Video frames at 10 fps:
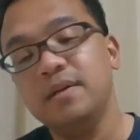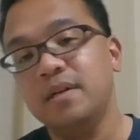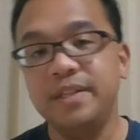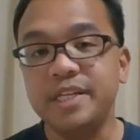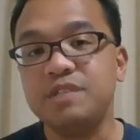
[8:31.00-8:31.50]

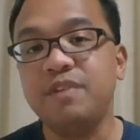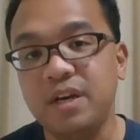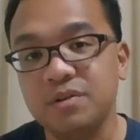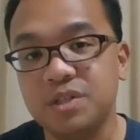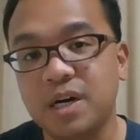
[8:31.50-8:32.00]
This
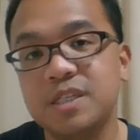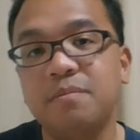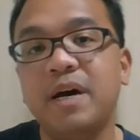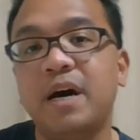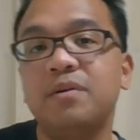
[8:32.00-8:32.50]
video talks
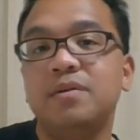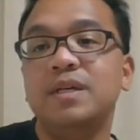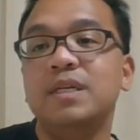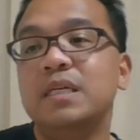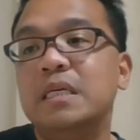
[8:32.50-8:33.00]
about
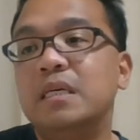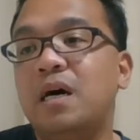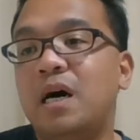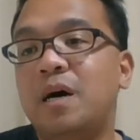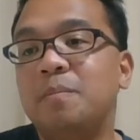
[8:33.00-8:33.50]

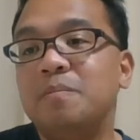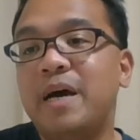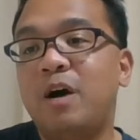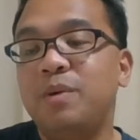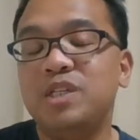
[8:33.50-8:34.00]

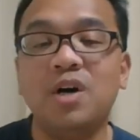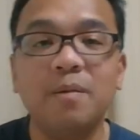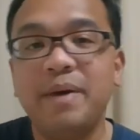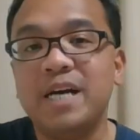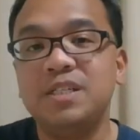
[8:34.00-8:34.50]
how we talk
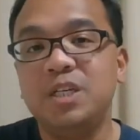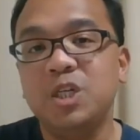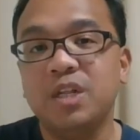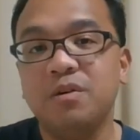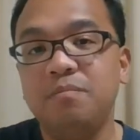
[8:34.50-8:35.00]
past each
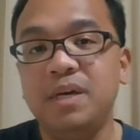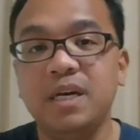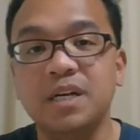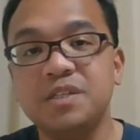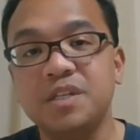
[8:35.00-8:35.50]
other
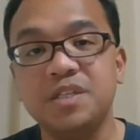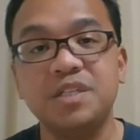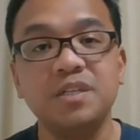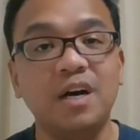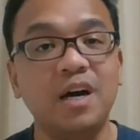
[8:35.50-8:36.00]

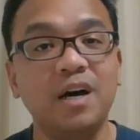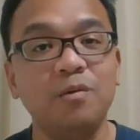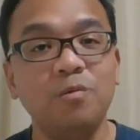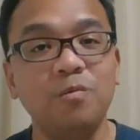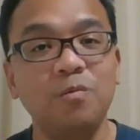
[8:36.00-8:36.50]
because
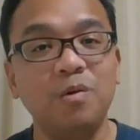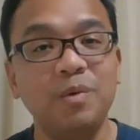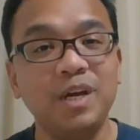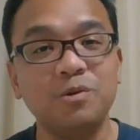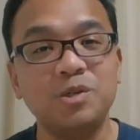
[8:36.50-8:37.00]
what
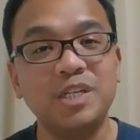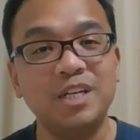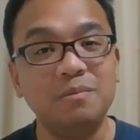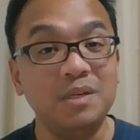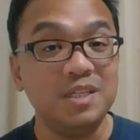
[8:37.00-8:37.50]
we understand
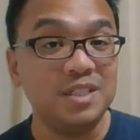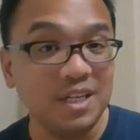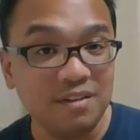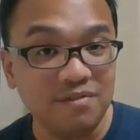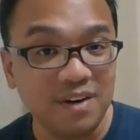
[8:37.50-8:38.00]
to be
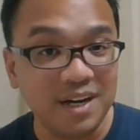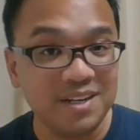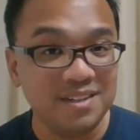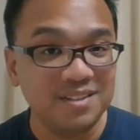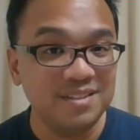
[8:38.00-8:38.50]
signified
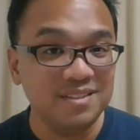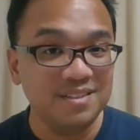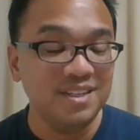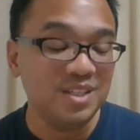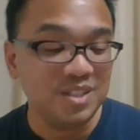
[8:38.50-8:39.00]

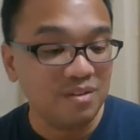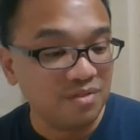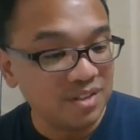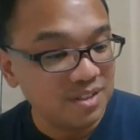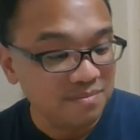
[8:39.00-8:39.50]
is
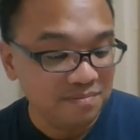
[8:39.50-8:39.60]
different.